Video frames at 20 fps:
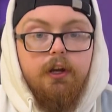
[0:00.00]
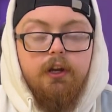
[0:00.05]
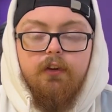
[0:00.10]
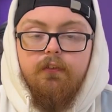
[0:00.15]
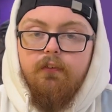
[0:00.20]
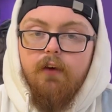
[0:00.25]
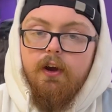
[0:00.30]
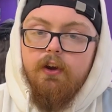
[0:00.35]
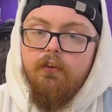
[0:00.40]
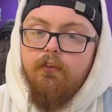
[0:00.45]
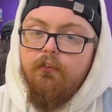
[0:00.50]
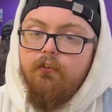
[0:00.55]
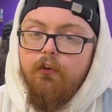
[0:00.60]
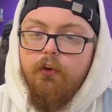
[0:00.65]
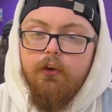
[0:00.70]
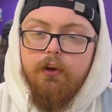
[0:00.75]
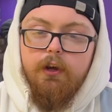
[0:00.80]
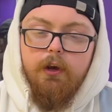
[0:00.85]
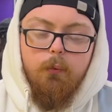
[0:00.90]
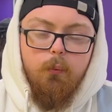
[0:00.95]
to find the
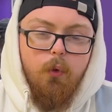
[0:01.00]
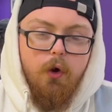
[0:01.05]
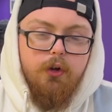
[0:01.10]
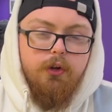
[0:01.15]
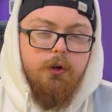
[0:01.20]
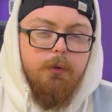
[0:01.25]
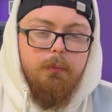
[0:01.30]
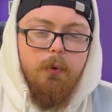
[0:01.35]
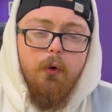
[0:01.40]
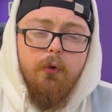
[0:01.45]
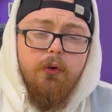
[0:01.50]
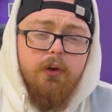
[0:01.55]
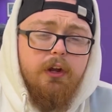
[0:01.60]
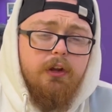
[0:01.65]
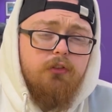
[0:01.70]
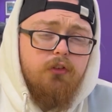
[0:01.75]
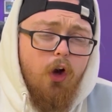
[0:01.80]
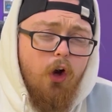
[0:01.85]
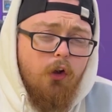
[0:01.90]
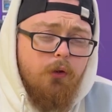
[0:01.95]
footing of what your opponent
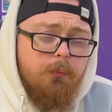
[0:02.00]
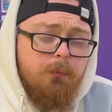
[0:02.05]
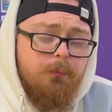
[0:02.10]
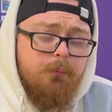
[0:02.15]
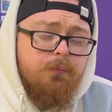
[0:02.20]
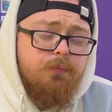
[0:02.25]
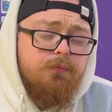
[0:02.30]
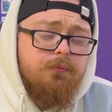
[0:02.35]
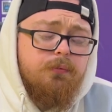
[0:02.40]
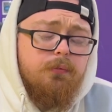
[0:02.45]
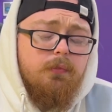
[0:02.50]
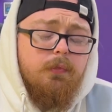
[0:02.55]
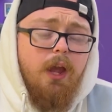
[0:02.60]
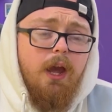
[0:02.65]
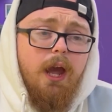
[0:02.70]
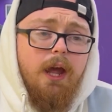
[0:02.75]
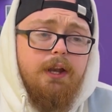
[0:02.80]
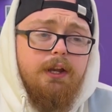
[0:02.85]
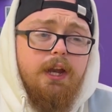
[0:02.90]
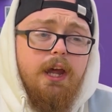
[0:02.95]
is on,
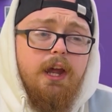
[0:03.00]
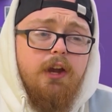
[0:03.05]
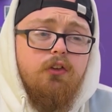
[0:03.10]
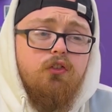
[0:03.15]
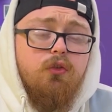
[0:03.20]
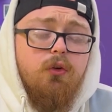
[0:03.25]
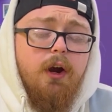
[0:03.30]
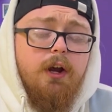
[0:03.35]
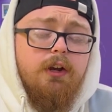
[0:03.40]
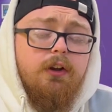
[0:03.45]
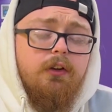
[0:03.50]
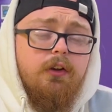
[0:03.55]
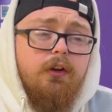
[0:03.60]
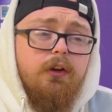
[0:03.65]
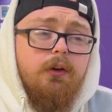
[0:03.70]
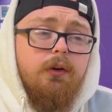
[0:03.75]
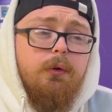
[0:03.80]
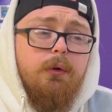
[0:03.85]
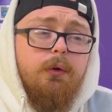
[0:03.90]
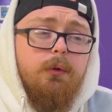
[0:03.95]
and then trying
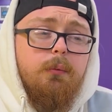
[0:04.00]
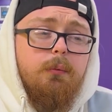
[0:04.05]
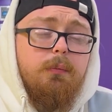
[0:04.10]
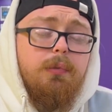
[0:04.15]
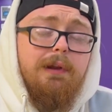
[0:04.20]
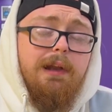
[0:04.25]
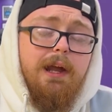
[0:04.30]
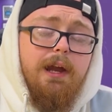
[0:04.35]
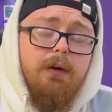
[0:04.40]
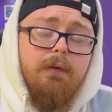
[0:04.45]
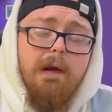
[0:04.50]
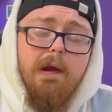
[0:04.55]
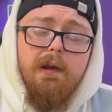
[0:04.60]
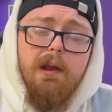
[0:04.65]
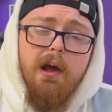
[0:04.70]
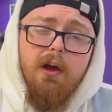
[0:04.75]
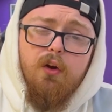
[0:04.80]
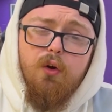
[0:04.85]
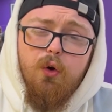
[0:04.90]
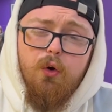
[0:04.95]
to play around
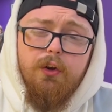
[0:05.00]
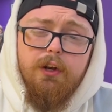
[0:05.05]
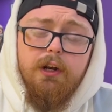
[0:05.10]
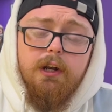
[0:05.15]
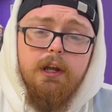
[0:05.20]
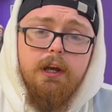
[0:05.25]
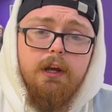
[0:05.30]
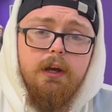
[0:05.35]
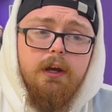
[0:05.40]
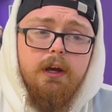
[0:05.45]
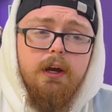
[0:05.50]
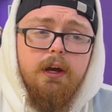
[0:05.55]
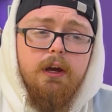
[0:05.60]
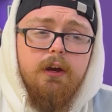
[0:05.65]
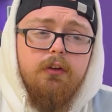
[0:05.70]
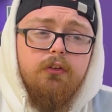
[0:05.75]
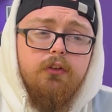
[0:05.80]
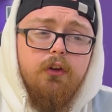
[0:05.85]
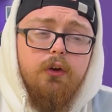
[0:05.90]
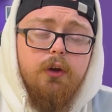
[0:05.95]
that accordingly.
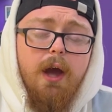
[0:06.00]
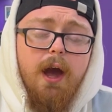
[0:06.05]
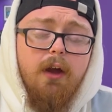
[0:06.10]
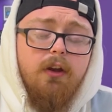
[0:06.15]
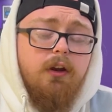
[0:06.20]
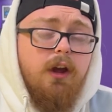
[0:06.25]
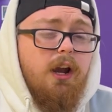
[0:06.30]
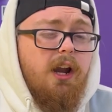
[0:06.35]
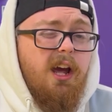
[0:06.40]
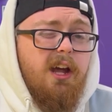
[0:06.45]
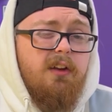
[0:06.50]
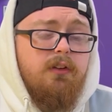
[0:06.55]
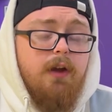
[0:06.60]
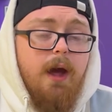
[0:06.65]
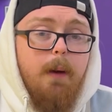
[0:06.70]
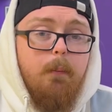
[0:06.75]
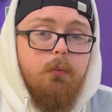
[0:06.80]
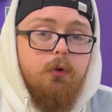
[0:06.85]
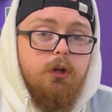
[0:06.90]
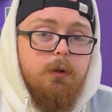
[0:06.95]
So you have to kind of
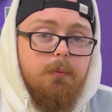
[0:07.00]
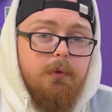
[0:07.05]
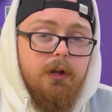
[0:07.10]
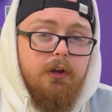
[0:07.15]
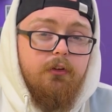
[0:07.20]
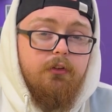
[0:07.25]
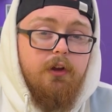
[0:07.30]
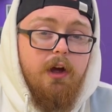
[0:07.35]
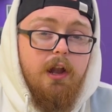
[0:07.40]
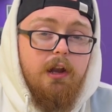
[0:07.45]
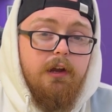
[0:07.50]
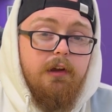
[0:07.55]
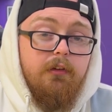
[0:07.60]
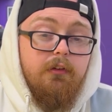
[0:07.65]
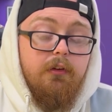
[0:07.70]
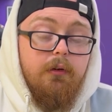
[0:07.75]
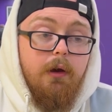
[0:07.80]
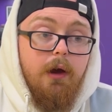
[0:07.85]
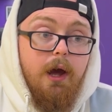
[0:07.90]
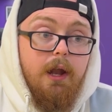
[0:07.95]
adapt what your playstyle
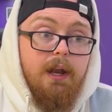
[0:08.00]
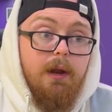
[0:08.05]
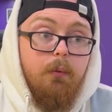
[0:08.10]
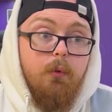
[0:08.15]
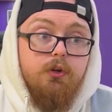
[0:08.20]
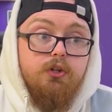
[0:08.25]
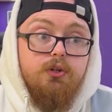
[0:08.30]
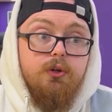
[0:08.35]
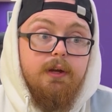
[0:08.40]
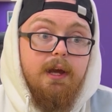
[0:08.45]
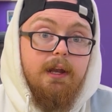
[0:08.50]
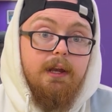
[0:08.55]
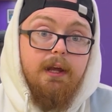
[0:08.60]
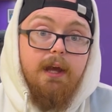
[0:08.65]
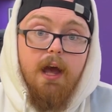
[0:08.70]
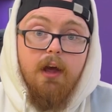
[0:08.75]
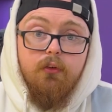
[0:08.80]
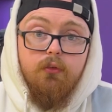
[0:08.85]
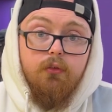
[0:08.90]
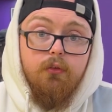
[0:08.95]
is, and then once you get the
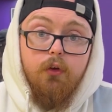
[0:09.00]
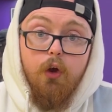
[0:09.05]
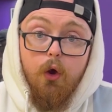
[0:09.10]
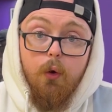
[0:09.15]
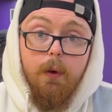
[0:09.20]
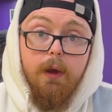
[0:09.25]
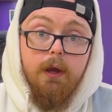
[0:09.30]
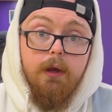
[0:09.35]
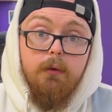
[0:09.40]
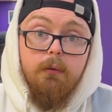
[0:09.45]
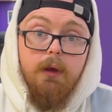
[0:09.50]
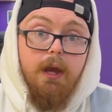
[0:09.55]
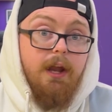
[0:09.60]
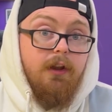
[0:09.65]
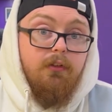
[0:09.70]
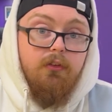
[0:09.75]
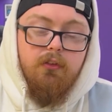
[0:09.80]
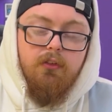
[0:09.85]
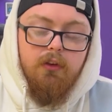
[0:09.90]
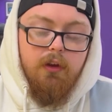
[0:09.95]
gas going,
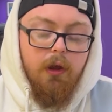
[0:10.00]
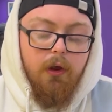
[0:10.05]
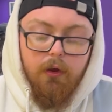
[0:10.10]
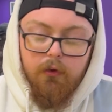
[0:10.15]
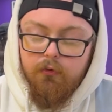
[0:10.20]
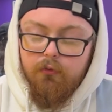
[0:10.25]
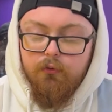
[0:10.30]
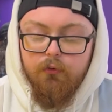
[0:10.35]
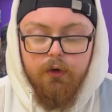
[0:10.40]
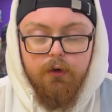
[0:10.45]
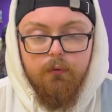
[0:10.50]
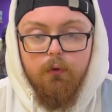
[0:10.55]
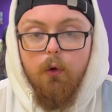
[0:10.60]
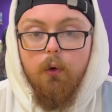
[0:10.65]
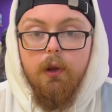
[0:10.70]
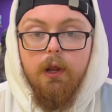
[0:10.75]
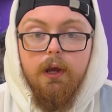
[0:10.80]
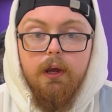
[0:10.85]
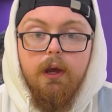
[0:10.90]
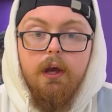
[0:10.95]
it's free
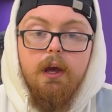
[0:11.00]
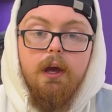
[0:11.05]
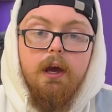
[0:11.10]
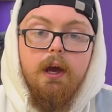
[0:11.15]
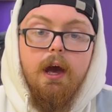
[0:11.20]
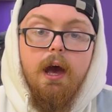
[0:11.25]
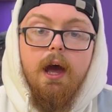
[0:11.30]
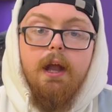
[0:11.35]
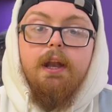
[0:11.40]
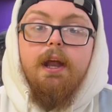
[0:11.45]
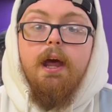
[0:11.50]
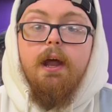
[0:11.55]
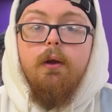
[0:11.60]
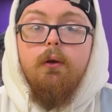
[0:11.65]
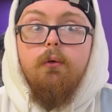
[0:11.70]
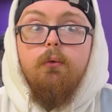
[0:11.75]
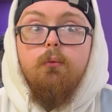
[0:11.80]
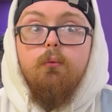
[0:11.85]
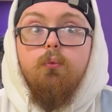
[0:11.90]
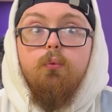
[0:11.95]
rolling. And
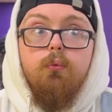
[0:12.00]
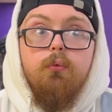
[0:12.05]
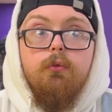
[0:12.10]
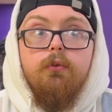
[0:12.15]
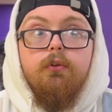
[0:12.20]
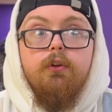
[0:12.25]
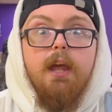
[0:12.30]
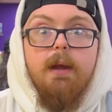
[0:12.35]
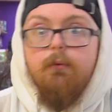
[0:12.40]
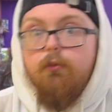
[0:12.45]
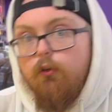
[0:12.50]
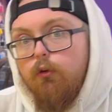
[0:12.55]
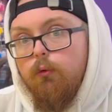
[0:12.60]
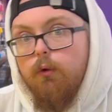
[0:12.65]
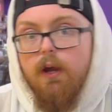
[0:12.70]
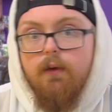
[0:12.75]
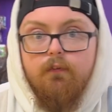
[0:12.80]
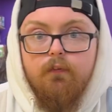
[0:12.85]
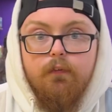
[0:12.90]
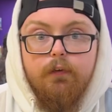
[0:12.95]
then game 2,
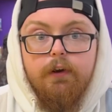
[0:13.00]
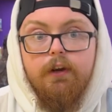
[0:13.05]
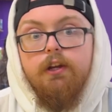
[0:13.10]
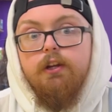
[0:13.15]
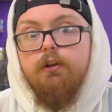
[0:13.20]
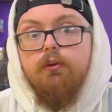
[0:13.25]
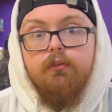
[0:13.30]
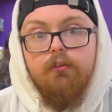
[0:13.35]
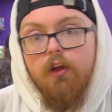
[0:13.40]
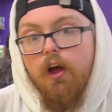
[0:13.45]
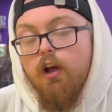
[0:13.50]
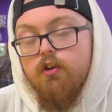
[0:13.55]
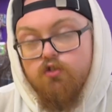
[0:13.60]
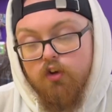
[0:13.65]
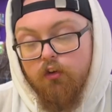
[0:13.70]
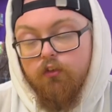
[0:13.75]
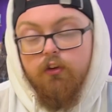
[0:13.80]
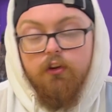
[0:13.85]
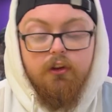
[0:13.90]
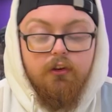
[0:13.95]
game 3, you start
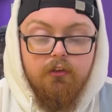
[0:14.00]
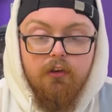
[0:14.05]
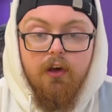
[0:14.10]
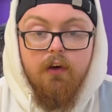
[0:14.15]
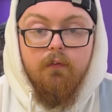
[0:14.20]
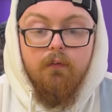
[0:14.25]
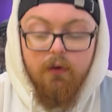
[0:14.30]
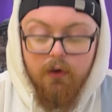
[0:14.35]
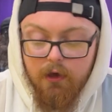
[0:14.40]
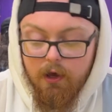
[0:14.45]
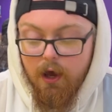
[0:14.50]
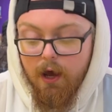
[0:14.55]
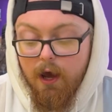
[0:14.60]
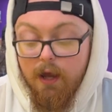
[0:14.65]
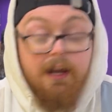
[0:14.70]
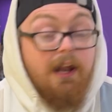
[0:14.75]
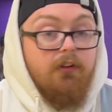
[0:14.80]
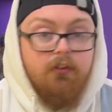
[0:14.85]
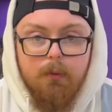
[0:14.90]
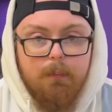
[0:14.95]
adjusting yourself.
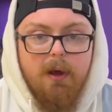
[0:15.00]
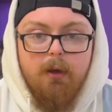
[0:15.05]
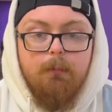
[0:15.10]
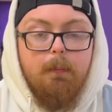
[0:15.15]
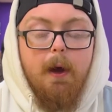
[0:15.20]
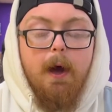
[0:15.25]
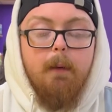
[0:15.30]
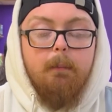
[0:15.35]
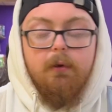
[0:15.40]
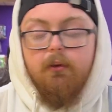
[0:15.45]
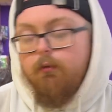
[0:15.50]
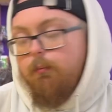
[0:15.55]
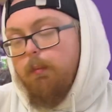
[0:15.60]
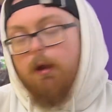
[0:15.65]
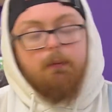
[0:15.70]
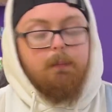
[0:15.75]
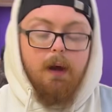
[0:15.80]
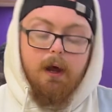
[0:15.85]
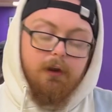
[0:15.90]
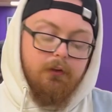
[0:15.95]
That's the best part. The
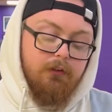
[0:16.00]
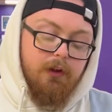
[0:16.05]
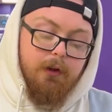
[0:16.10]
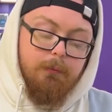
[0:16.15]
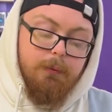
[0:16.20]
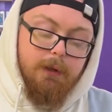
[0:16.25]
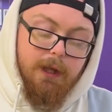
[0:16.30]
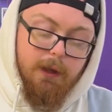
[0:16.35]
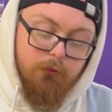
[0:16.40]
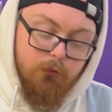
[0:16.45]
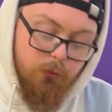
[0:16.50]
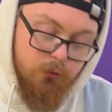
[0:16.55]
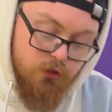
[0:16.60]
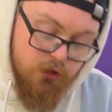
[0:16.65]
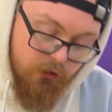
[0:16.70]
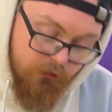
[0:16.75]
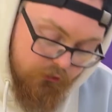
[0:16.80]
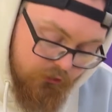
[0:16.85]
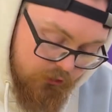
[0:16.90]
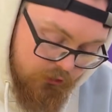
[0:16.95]
best part is being able to
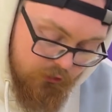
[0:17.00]
adjust.